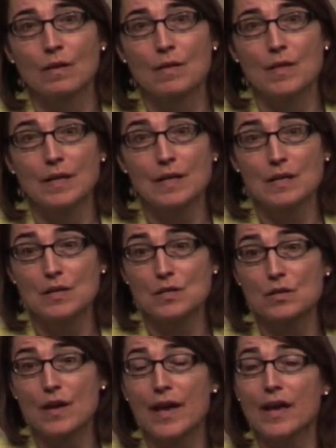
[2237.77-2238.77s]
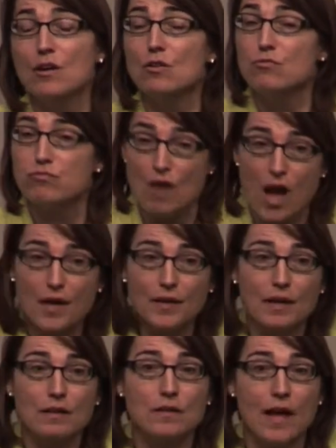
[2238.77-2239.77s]
that it is a
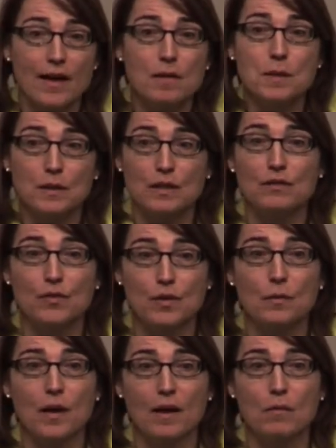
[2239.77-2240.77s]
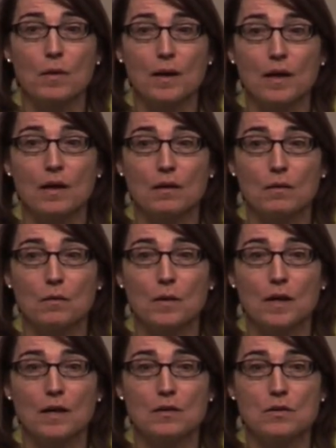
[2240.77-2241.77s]
chronic liability for the way
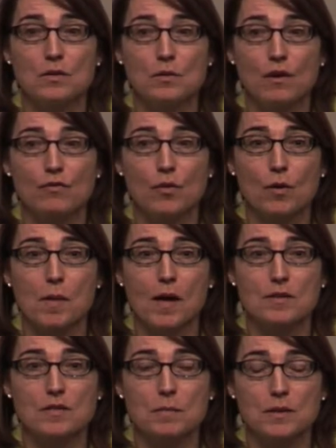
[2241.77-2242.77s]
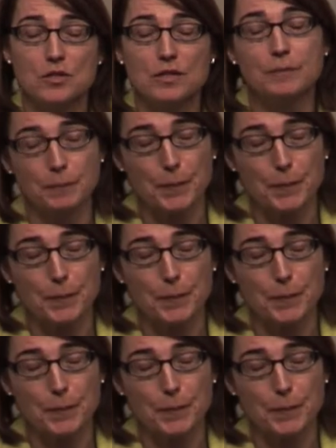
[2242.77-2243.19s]
we do our foreign policy budgeting.